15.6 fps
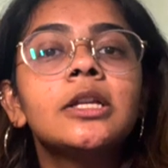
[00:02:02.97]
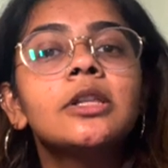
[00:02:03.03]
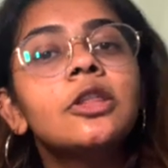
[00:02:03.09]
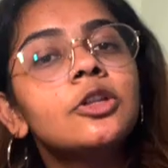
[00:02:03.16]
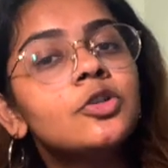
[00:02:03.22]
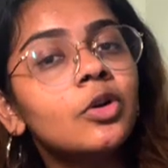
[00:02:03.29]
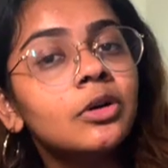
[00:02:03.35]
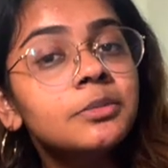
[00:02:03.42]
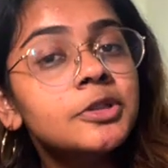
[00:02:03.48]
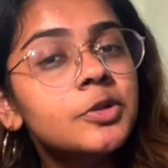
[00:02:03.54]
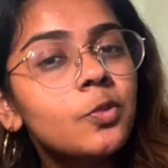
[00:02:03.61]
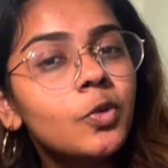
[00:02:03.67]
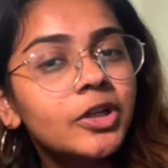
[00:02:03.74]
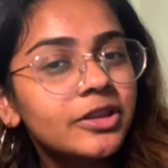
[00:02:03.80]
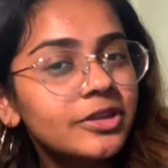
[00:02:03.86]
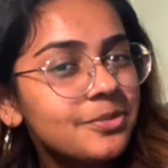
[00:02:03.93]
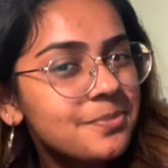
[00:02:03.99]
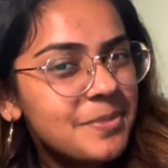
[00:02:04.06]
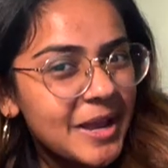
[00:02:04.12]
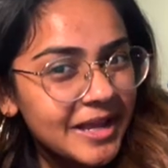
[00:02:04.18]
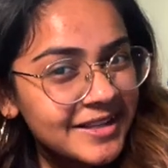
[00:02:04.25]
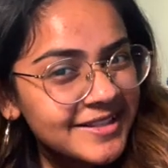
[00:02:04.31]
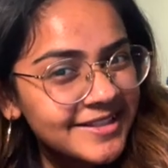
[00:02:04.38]
the dorms weren't the
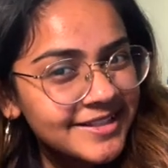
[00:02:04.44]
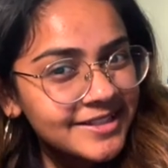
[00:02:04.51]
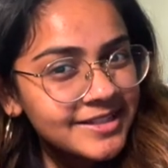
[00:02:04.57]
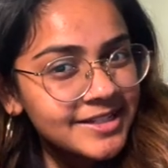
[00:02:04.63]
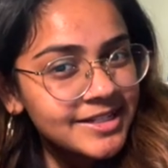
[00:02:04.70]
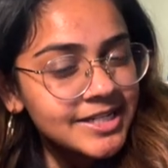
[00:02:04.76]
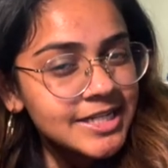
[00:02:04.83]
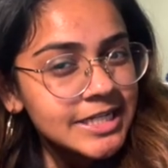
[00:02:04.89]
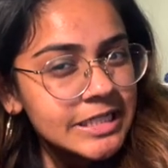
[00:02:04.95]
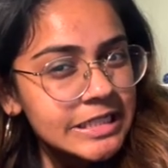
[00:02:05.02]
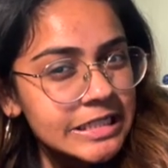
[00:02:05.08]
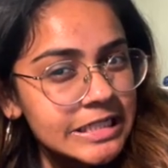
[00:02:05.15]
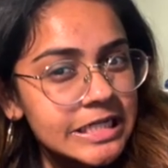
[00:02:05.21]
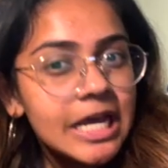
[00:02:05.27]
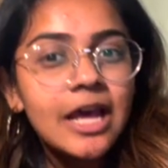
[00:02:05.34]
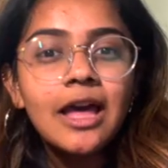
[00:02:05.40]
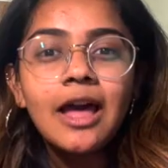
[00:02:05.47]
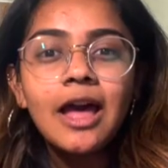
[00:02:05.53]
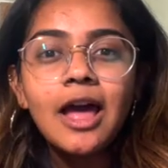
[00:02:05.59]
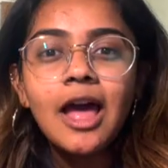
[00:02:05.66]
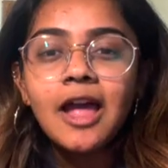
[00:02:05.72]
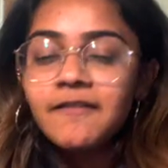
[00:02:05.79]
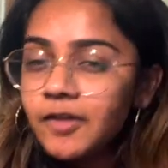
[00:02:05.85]
best.
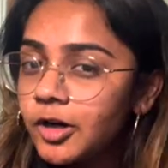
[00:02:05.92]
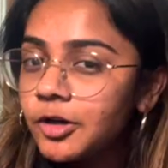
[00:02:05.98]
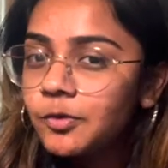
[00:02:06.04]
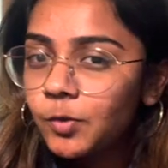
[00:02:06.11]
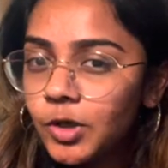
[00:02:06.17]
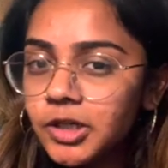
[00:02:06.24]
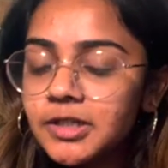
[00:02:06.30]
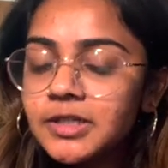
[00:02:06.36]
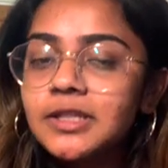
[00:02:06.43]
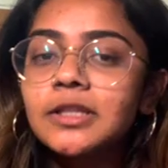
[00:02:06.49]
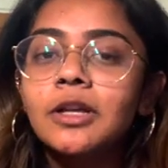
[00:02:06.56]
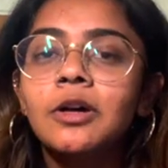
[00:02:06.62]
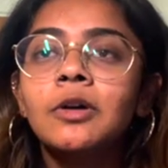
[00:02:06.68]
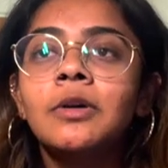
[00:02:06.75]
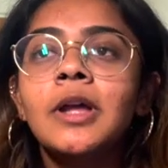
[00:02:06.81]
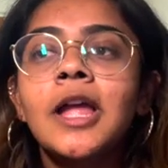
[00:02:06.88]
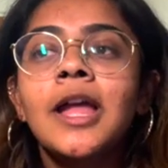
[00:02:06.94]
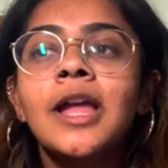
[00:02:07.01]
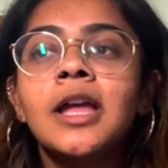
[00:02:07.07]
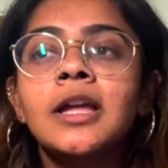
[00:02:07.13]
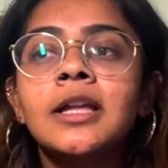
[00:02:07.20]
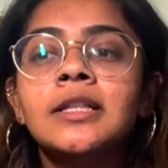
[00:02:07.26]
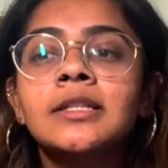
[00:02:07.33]
I've heard worse though,
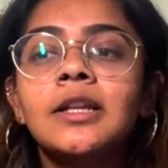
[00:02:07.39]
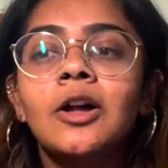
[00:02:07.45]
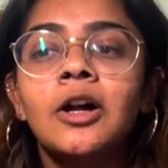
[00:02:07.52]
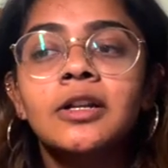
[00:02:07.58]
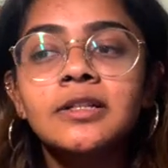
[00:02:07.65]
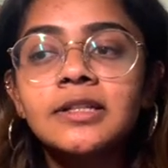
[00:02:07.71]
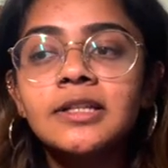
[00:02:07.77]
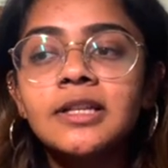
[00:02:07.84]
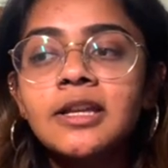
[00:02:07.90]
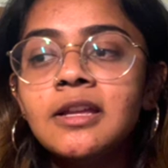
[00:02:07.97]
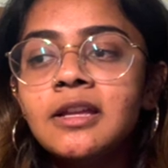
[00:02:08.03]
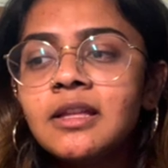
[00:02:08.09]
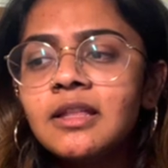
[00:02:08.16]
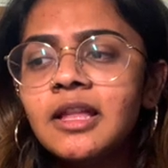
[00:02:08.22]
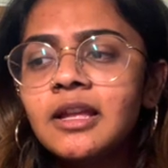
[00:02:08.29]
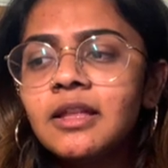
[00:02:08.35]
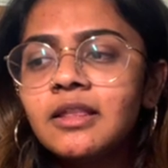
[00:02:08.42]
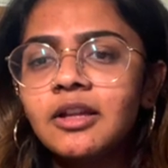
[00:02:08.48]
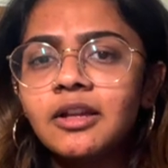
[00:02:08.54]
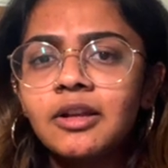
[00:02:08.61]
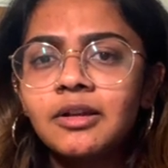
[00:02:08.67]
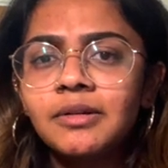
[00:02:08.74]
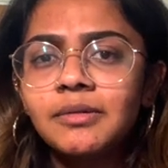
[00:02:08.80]
and honestly, like
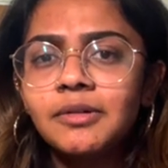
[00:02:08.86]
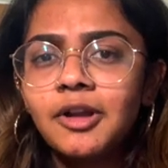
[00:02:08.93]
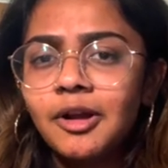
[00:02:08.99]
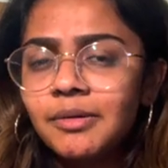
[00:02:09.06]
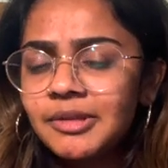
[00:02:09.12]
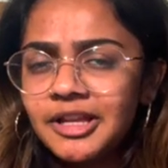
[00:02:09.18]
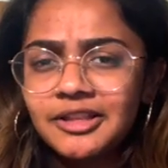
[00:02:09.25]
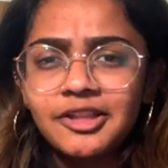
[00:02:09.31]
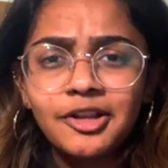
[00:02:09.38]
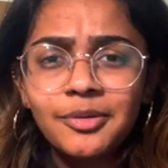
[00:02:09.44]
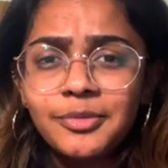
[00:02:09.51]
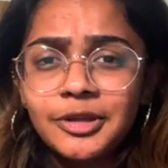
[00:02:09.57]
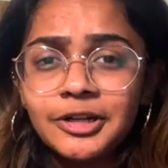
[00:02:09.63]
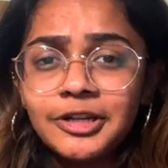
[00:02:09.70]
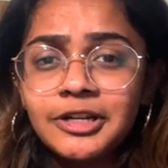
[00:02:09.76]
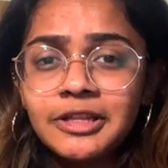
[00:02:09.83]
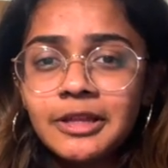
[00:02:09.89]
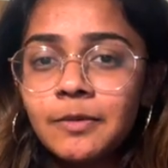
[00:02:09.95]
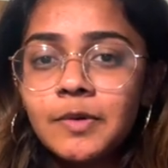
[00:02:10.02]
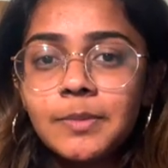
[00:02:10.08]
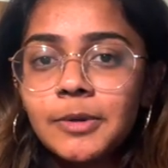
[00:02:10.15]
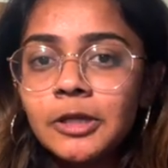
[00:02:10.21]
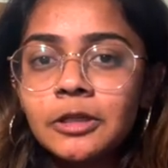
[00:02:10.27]
the community that we
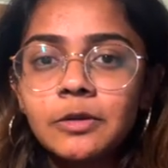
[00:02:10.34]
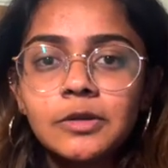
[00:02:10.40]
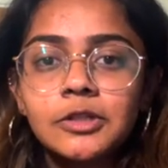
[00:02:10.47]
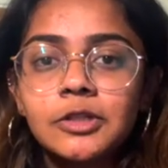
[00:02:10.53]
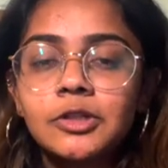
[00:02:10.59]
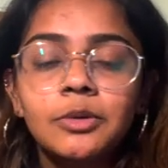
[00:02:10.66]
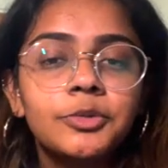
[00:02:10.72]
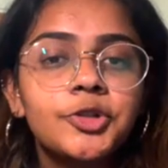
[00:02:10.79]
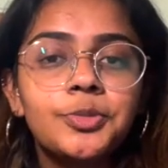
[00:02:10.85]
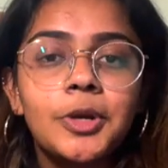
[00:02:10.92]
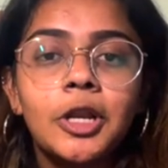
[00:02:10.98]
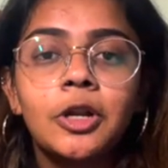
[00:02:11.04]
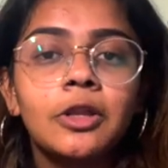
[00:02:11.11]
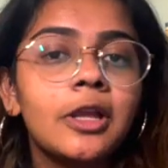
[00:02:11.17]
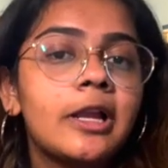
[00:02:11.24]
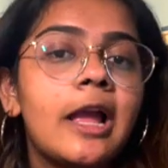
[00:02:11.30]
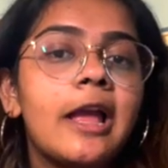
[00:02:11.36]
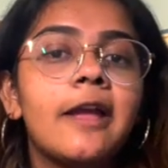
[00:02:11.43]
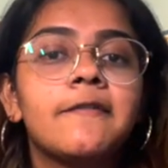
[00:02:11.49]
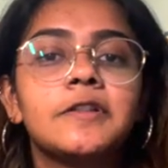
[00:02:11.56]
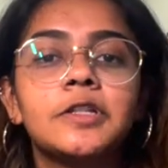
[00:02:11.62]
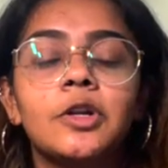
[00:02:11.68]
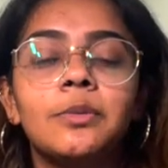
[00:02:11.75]
built is so much better. Like I have
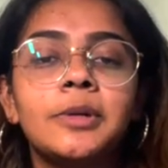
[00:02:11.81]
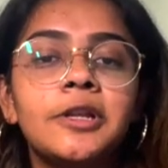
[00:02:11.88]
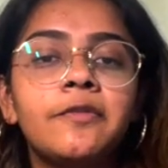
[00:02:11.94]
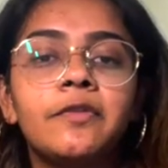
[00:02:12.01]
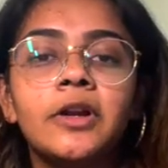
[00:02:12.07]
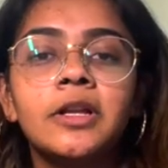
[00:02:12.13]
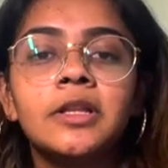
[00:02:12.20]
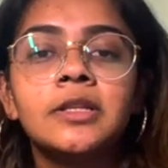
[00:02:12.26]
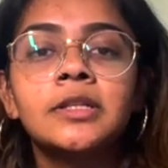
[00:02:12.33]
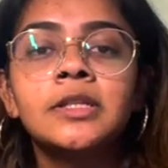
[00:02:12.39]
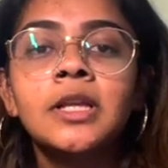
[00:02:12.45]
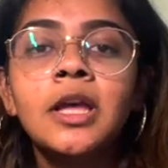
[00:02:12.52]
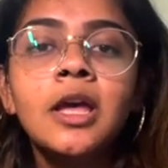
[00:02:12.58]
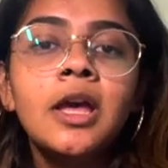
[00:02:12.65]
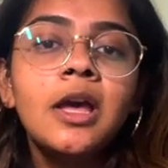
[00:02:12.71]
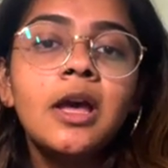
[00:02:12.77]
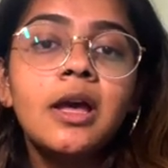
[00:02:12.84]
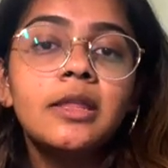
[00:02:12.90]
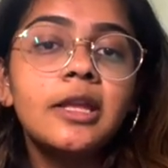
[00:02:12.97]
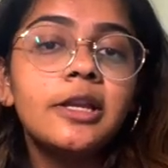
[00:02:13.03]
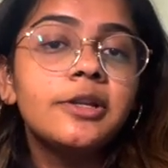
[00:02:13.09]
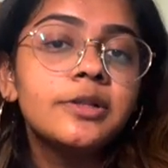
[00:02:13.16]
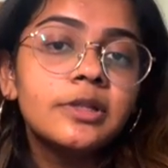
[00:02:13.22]
so many friends
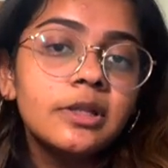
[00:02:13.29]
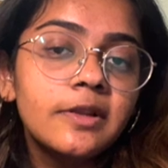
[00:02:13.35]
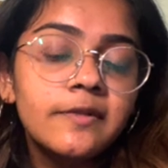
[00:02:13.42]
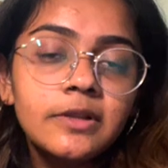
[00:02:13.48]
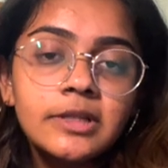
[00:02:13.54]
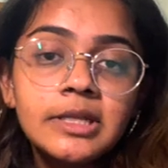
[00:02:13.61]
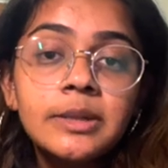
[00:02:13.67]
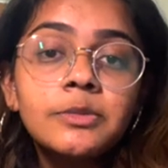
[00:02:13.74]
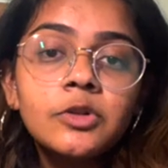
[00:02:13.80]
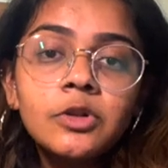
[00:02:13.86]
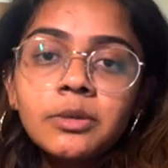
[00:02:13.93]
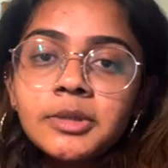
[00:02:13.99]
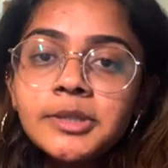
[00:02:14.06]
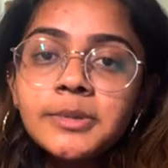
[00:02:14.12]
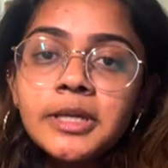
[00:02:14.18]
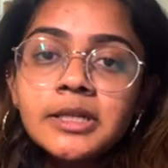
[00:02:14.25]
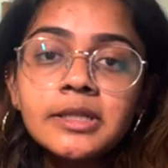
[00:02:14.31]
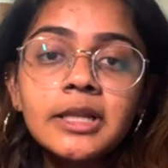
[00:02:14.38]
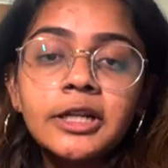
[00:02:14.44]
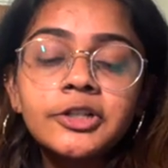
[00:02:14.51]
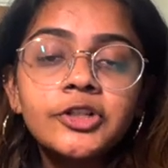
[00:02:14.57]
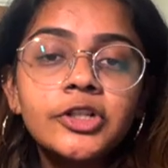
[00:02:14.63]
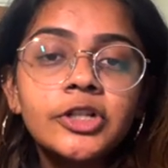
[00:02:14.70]
that used to live in the same dorm as me as
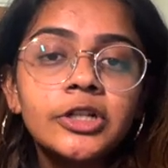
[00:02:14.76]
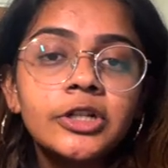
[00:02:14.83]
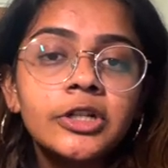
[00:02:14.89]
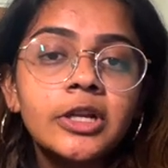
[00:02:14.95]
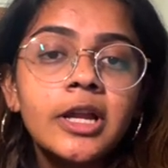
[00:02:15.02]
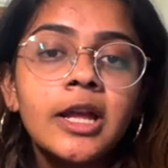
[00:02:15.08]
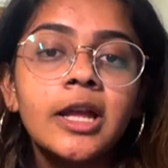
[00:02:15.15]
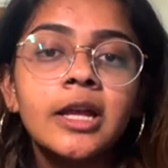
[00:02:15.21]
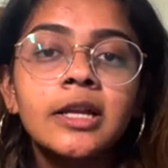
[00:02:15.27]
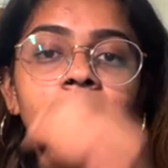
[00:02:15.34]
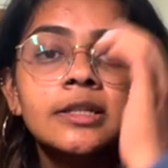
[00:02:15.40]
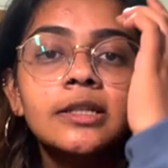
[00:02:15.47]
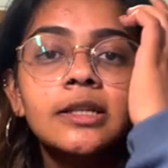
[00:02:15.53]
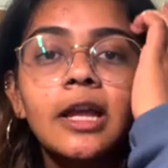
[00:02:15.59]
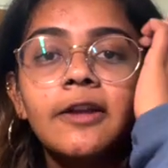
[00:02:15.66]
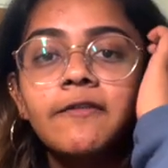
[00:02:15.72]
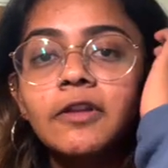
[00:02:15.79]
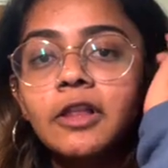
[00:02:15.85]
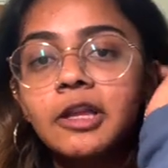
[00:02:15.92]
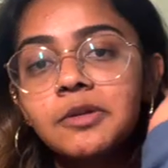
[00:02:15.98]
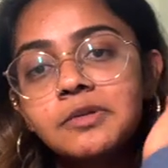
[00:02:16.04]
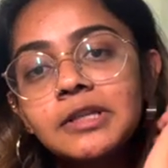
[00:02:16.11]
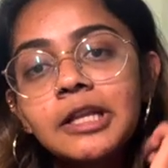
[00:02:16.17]
last year, and I feel like
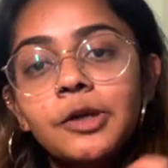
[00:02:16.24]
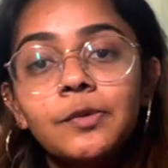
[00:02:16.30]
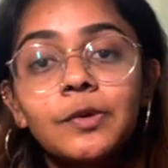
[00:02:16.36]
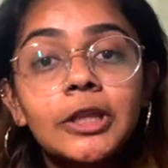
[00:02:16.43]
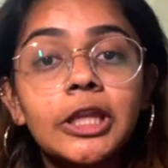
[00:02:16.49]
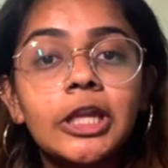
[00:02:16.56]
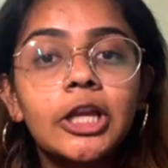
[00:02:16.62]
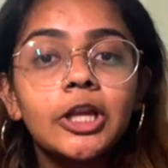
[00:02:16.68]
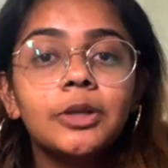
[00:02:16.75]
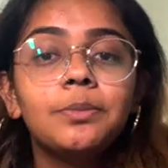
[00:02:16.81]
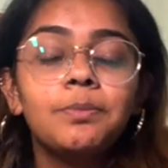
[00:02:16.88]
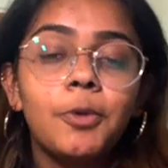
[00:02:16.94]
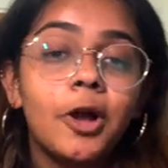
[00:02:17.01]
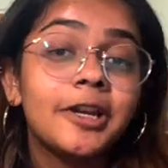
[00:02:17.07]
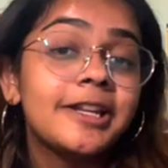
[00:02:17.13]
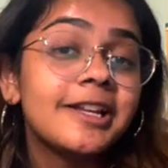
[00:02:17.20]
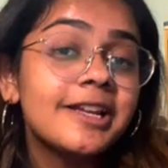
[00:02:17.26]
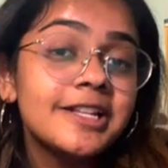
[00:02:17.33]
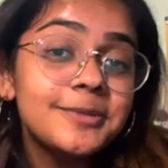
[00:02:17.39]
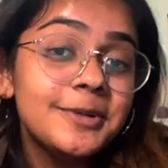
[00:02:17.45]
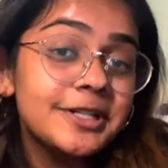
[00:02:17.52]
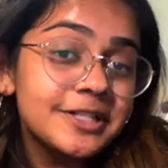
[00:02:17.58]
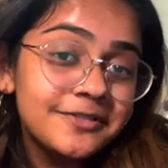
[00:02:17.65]
it was like a really good bonding
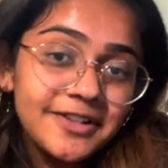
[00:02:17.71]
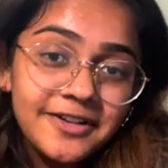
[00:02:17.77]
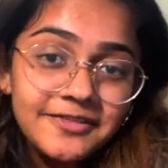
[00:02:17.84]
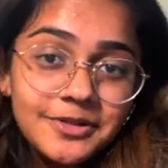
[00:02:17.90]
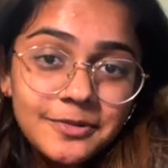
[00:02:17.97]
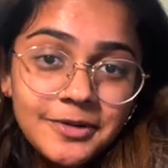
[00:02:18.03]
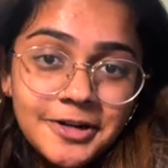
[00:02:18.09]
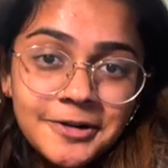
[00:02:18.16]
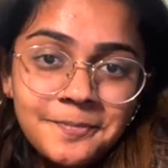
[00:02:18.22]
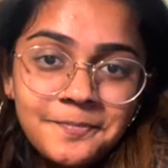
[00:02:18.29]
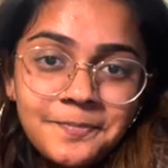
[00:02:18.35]
experience for everyone.